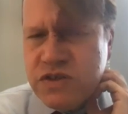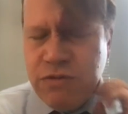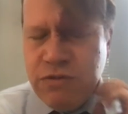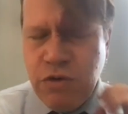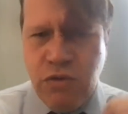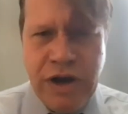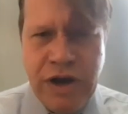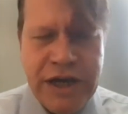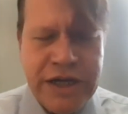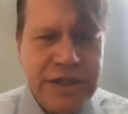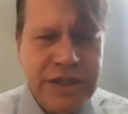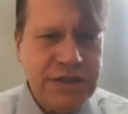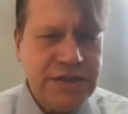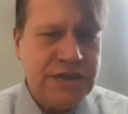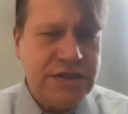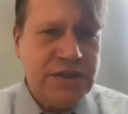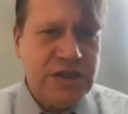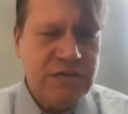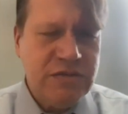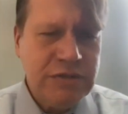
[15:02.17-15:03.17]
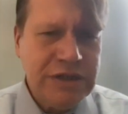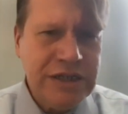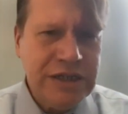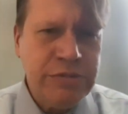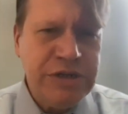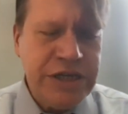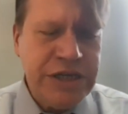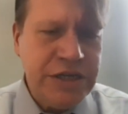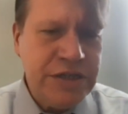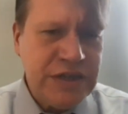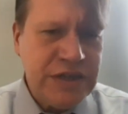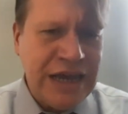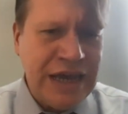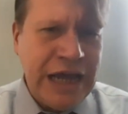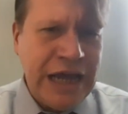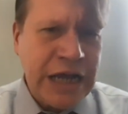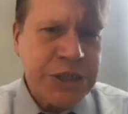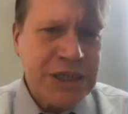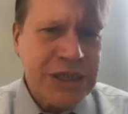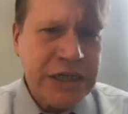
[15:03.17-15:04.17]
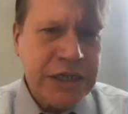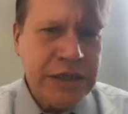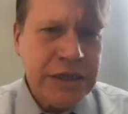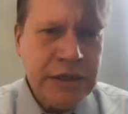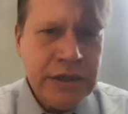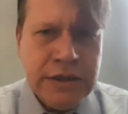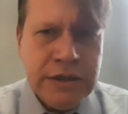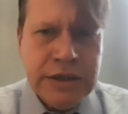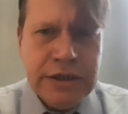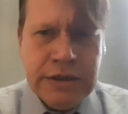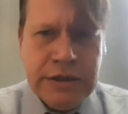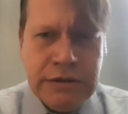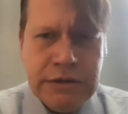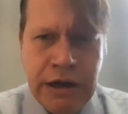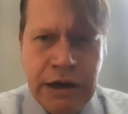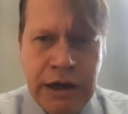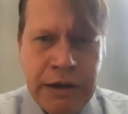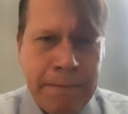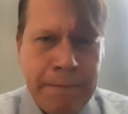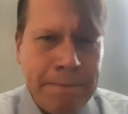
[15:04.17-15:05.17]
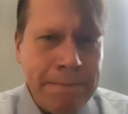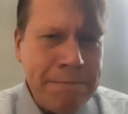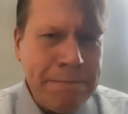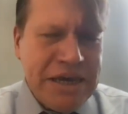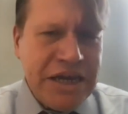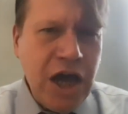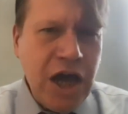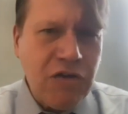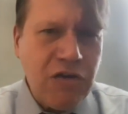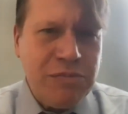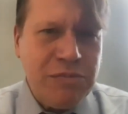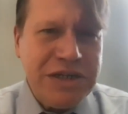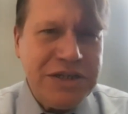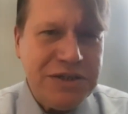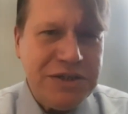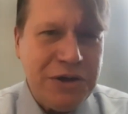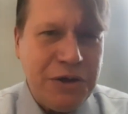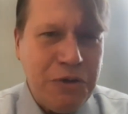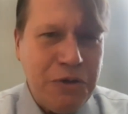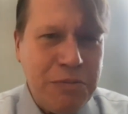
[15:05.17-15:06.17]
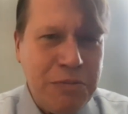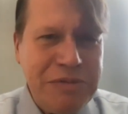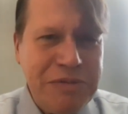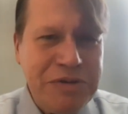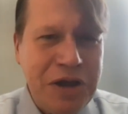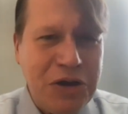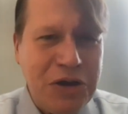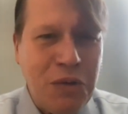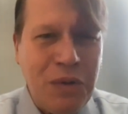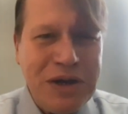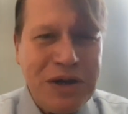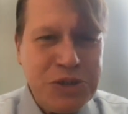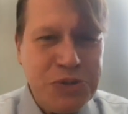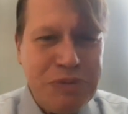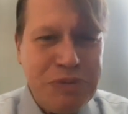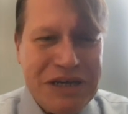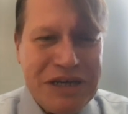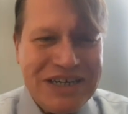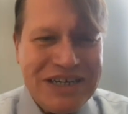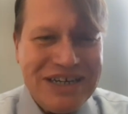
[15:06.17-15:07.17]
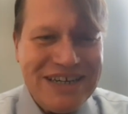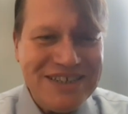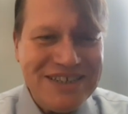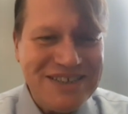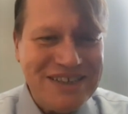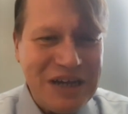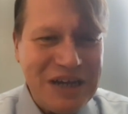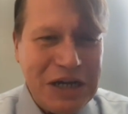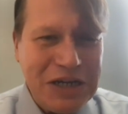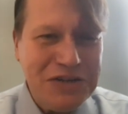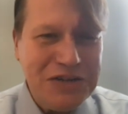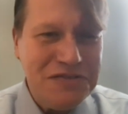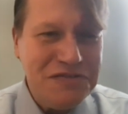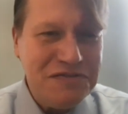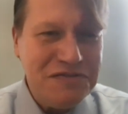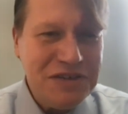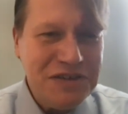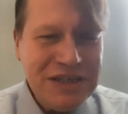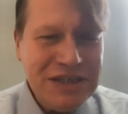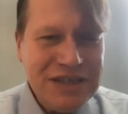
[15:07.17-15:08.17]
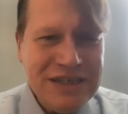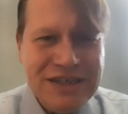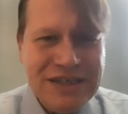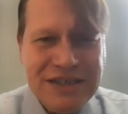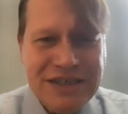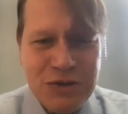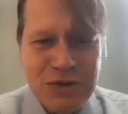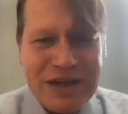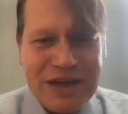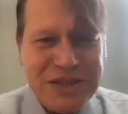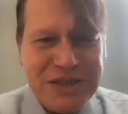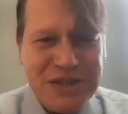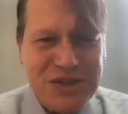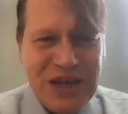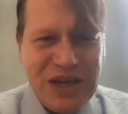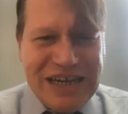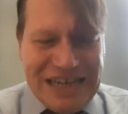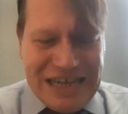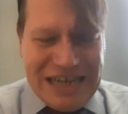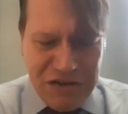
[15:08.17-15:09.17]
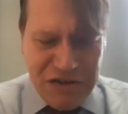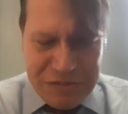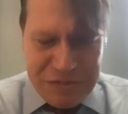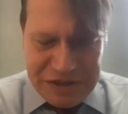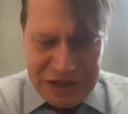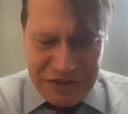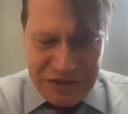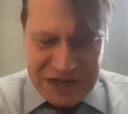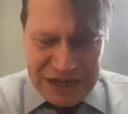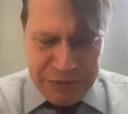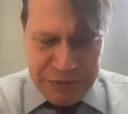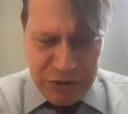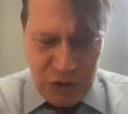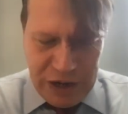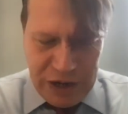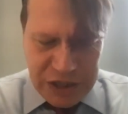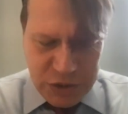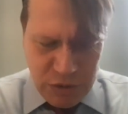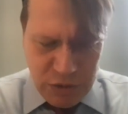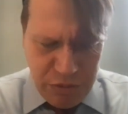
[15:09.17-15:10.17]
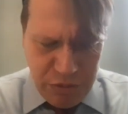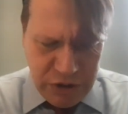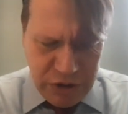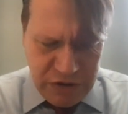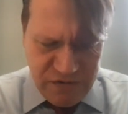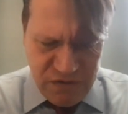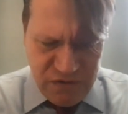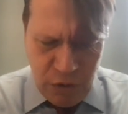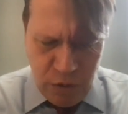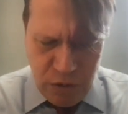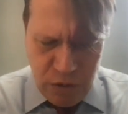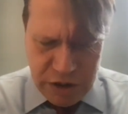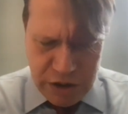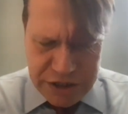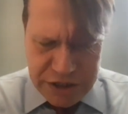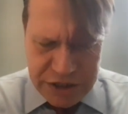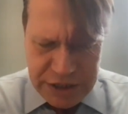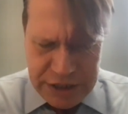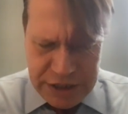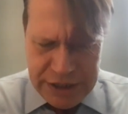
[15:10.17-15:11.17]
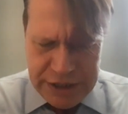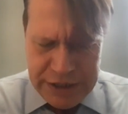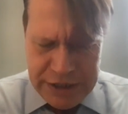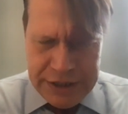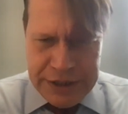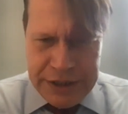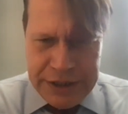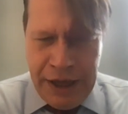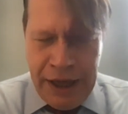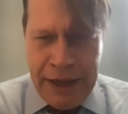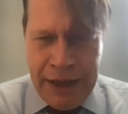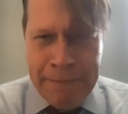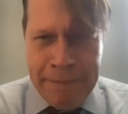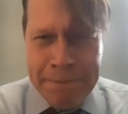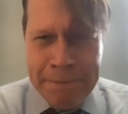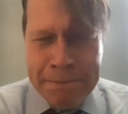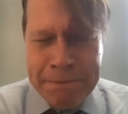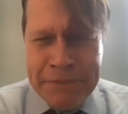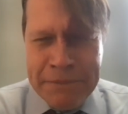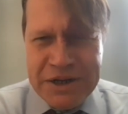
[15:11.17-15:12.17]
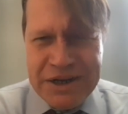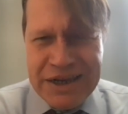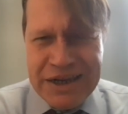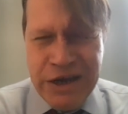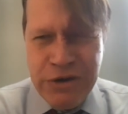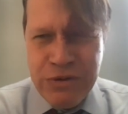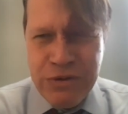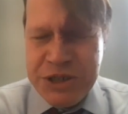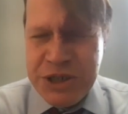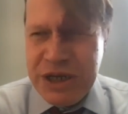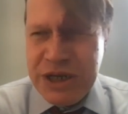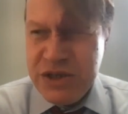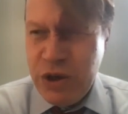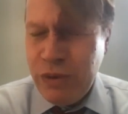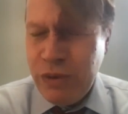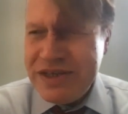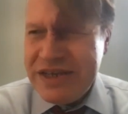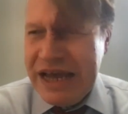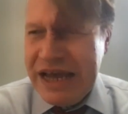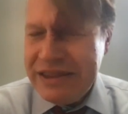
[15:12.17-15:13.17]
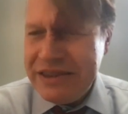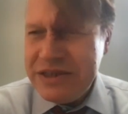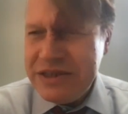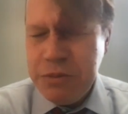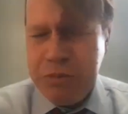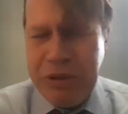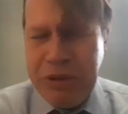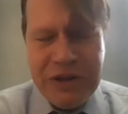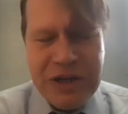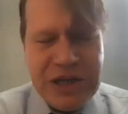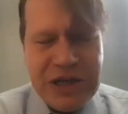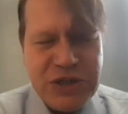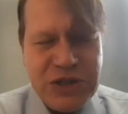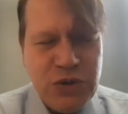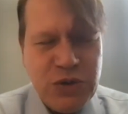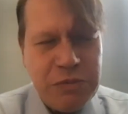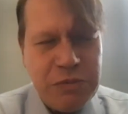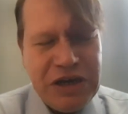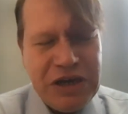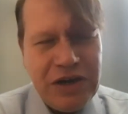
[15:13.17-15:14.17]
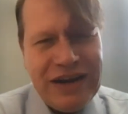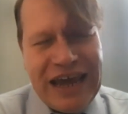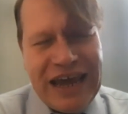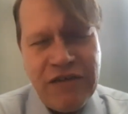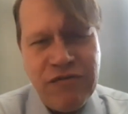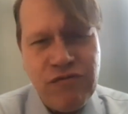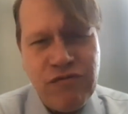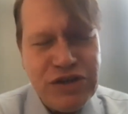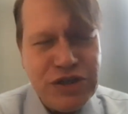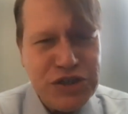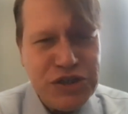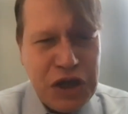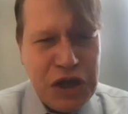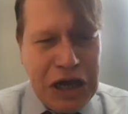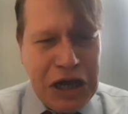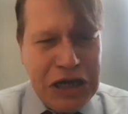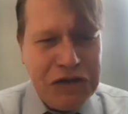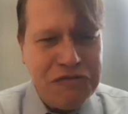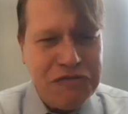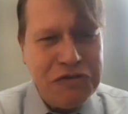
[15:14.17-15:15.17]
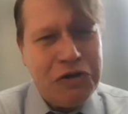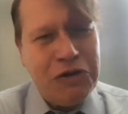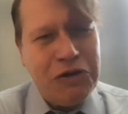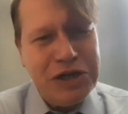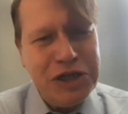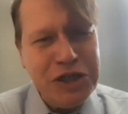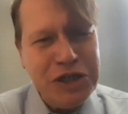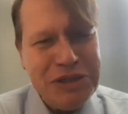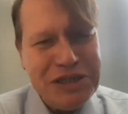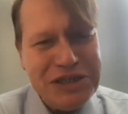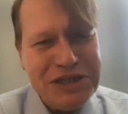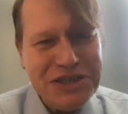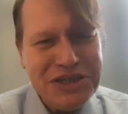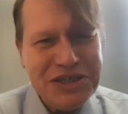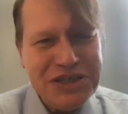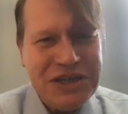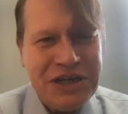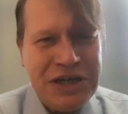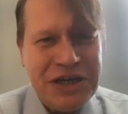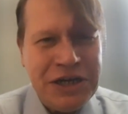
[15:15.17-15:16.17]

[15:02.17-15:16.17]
of civil rights and civil liberties and actually big government, although maybe not quite as big as the kind of great society government that the Democrats were putting forward. But Gingrich has always had this ability to sort of be on every side of an argument,